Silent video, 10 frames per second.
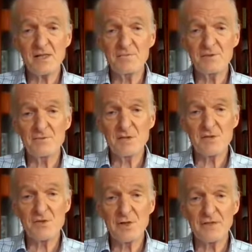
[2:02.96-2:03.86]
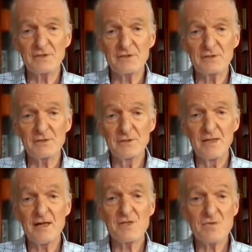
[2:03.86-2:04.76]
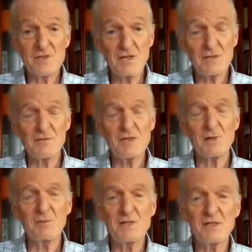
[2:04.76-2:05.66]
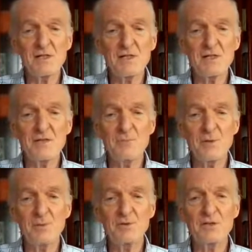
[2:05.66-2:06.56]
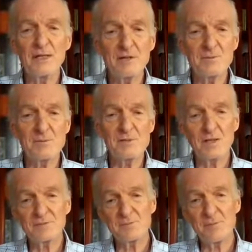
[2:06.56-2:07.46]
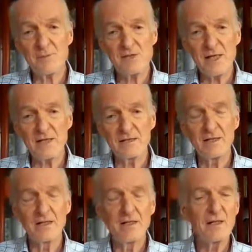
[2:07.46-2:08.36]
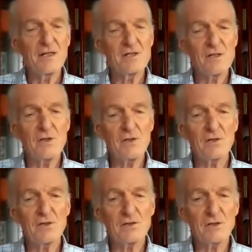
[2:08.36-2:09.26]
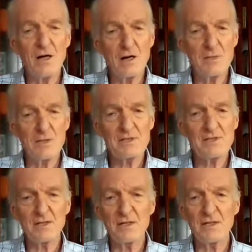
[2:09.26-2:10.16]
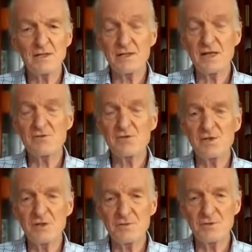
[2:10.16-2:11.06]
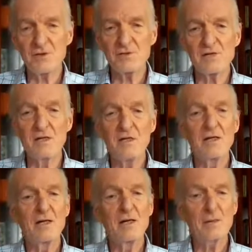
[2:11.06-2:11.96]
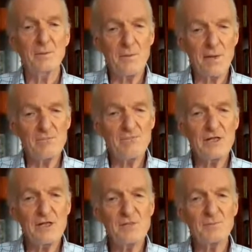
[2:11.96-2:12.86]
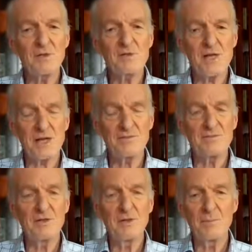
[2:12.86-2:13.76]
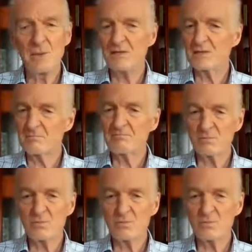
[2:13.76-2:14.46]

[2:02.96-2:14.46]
self administration as a result of this publicity, leading to people to kill themselves by mistake. So they're not harmless, uh, they're dangerous in overdose, uh, they're reasonably safe, but